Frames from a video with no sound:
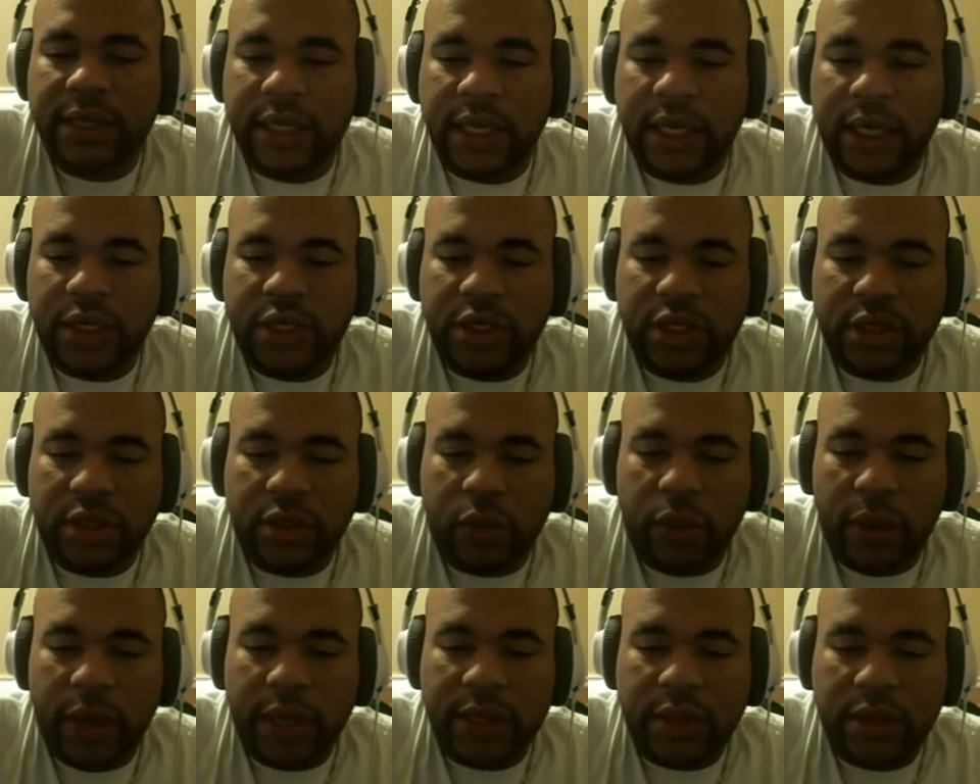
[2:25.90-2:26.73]
like I said,
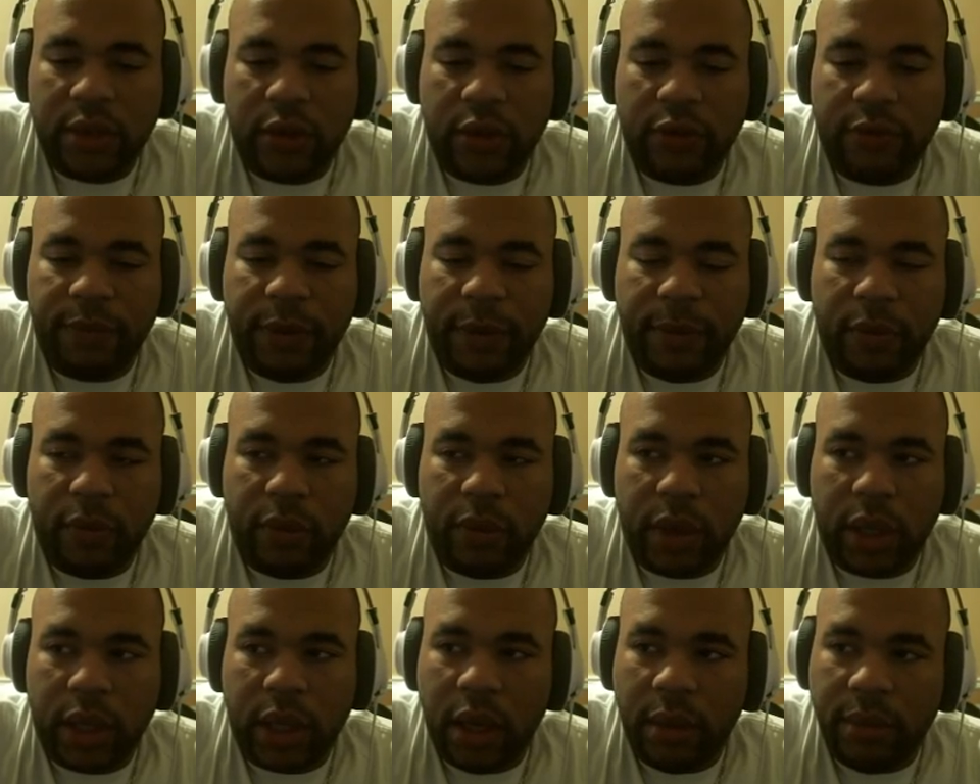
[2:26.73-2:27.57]
it's just a way so if
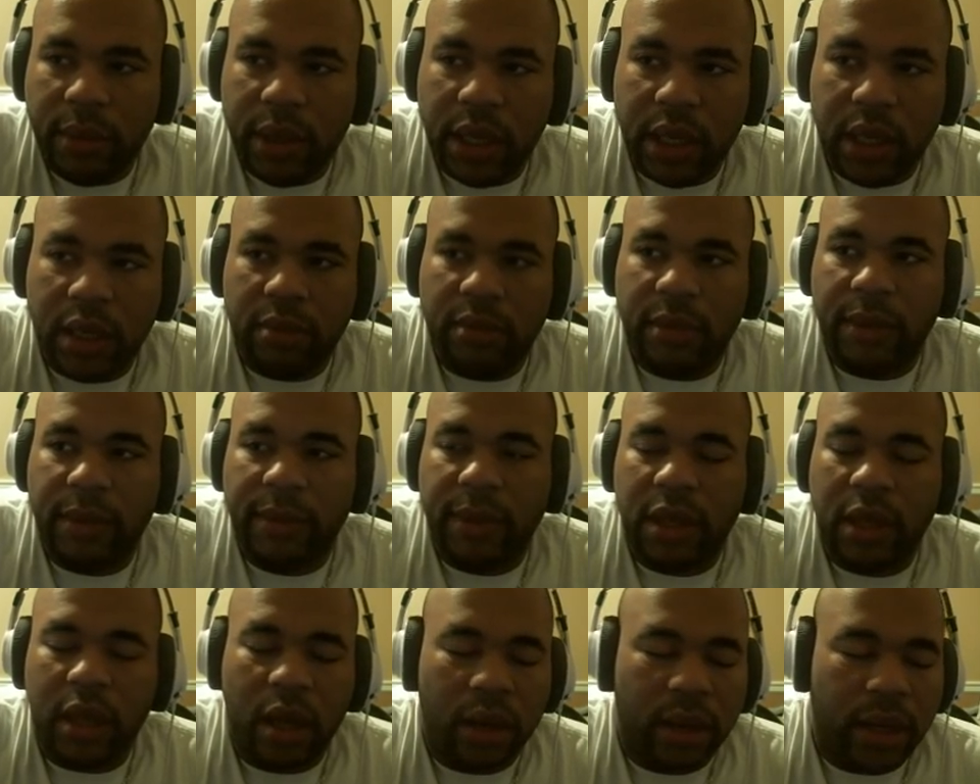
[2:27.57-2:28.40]
people want to come
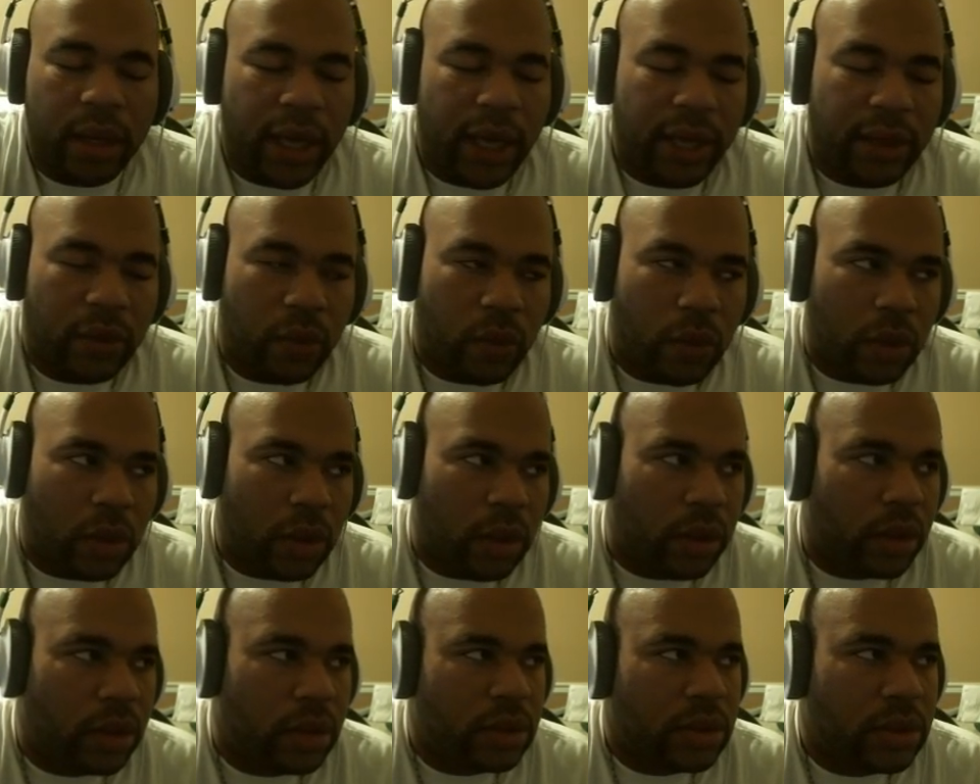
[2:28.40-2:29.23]
in, maybe long day at the
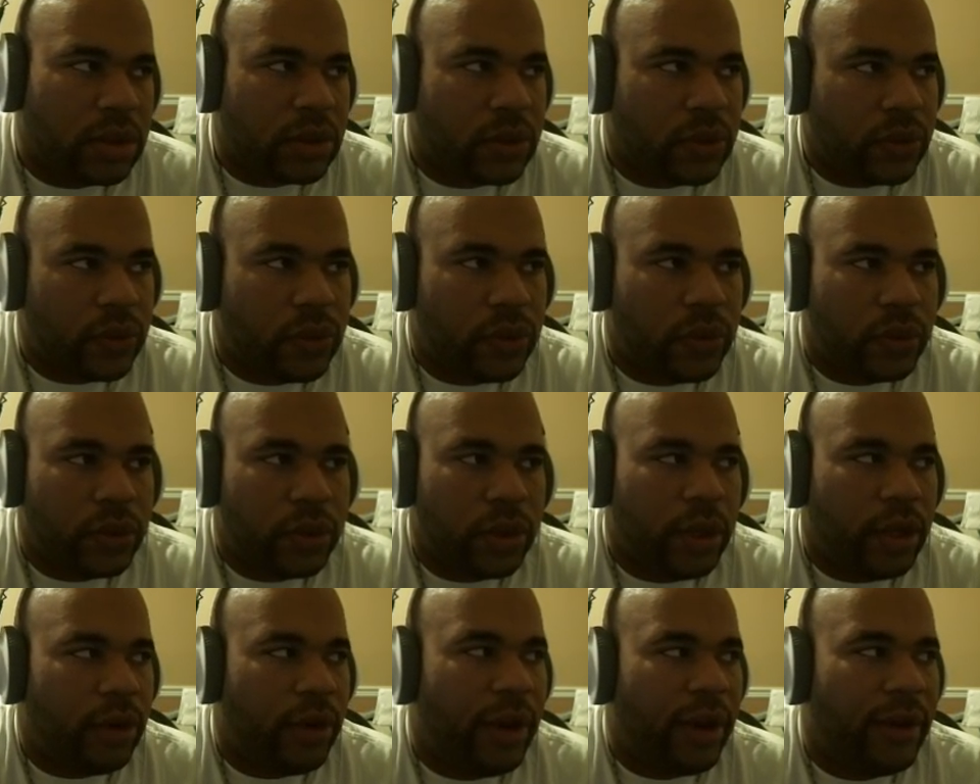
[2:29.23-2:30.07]
work or
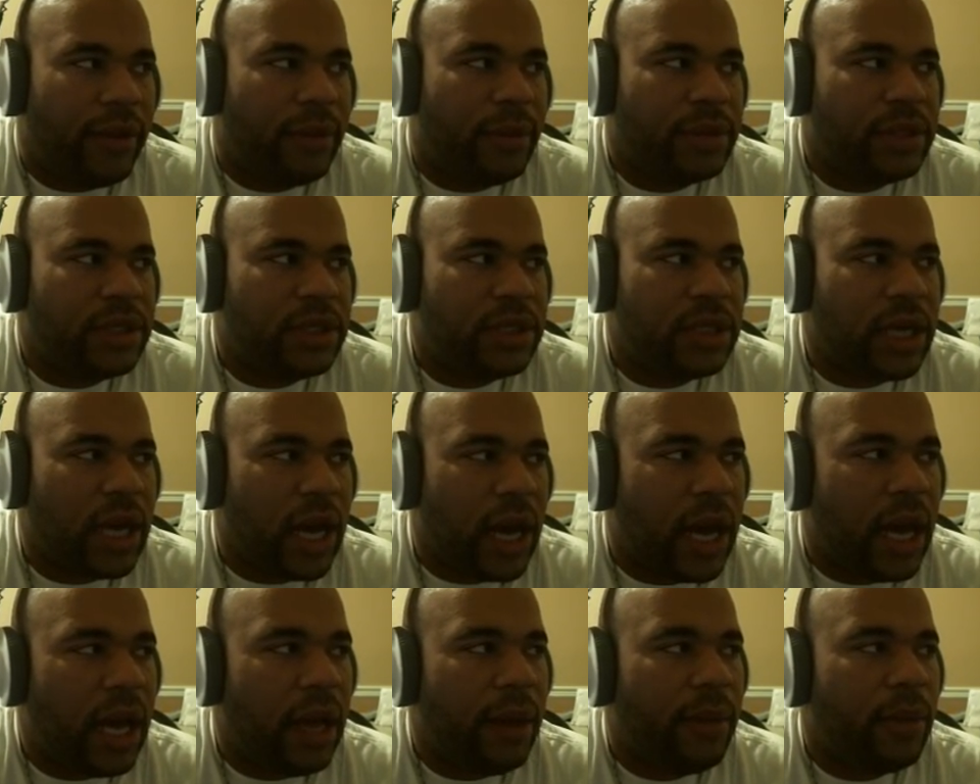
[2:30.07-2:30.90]
school, or you don't have that
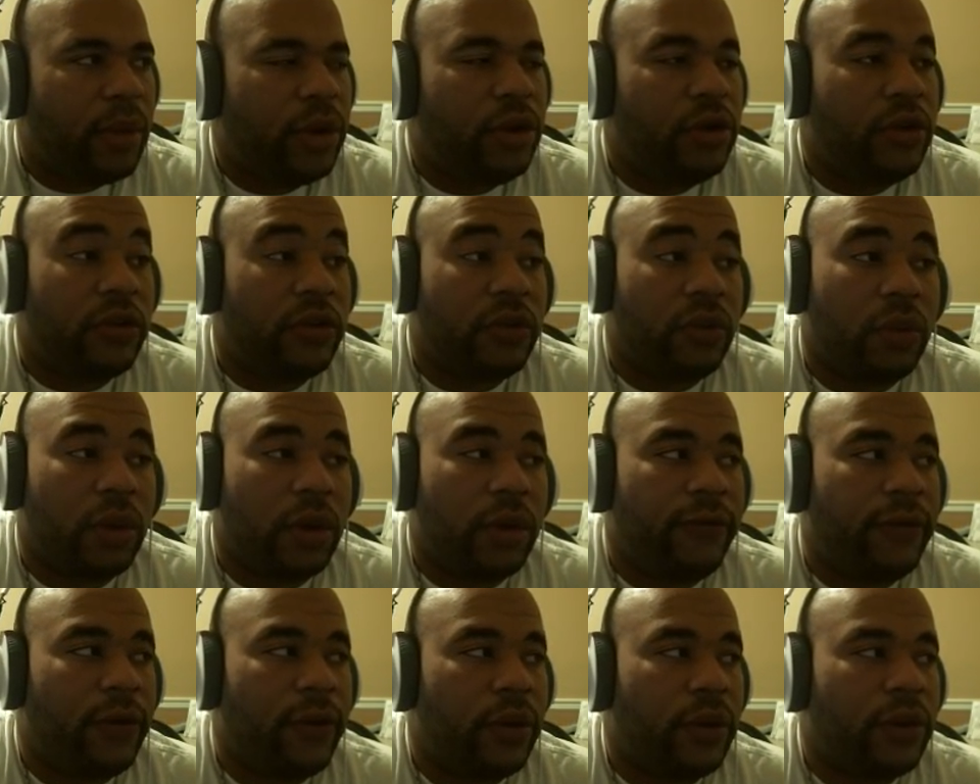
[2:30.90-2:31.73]
much time, or you
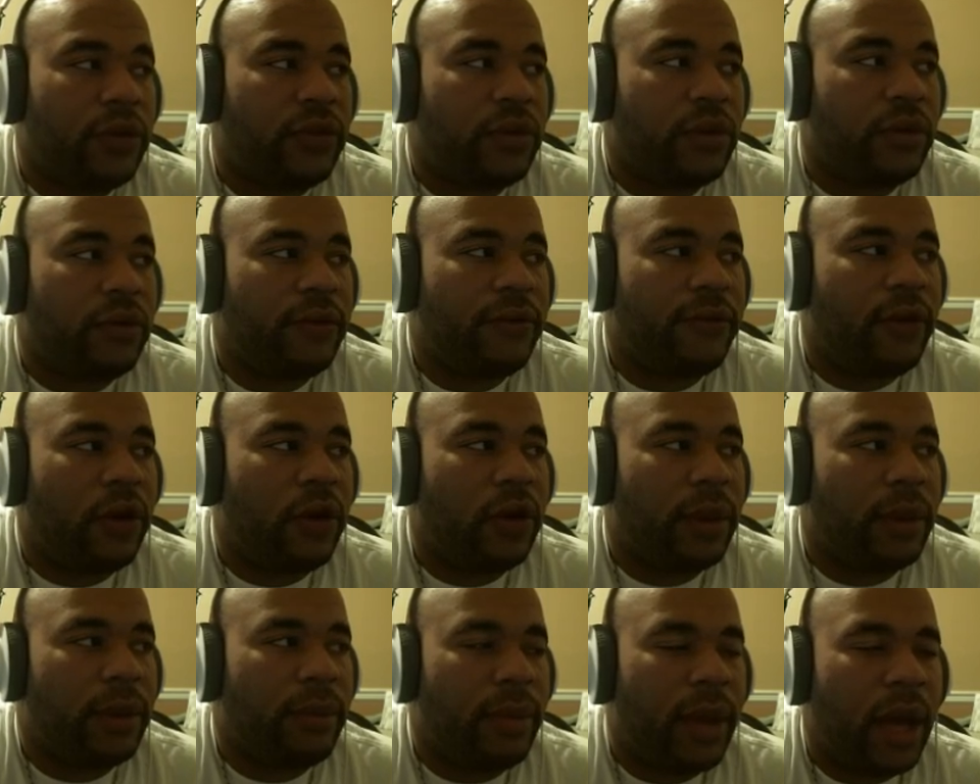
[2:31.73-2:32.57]
just want to focus on
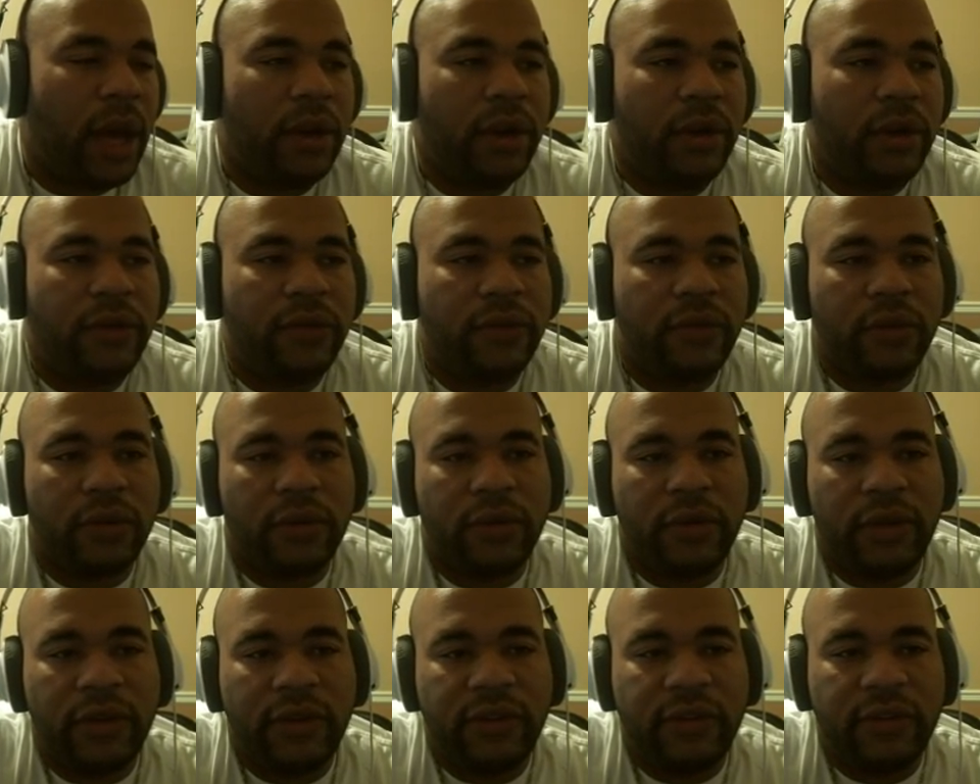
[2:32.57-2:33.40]
farming
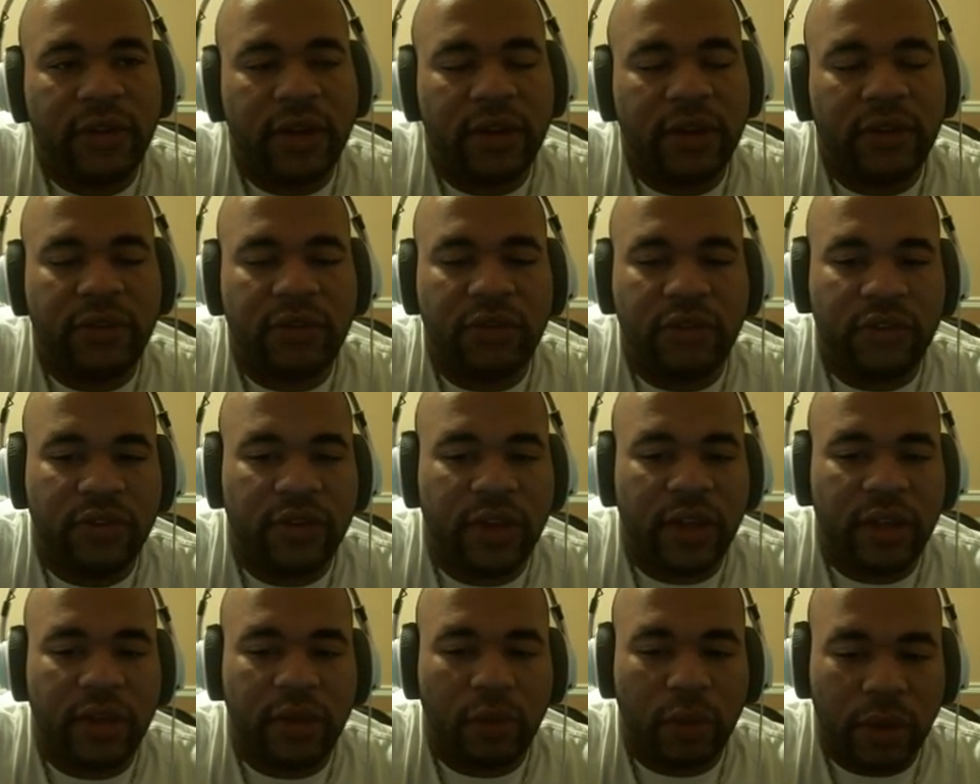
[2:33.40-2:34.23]
bounties or T6
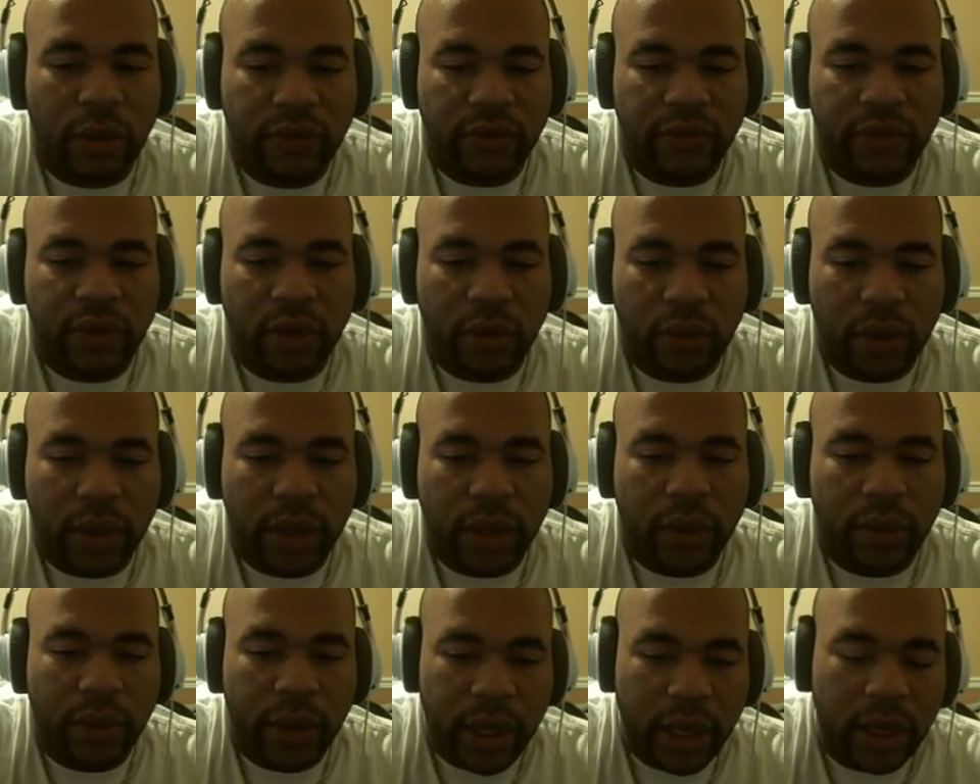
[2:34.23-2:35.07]
and just get the runs
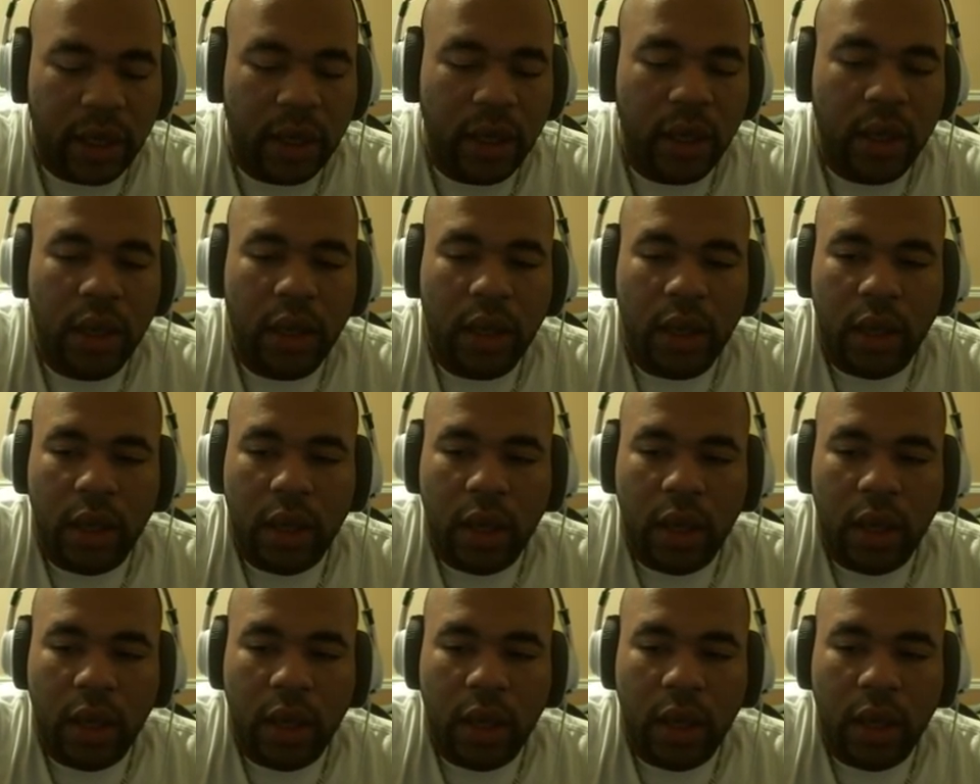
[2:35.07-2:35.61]
done really quick,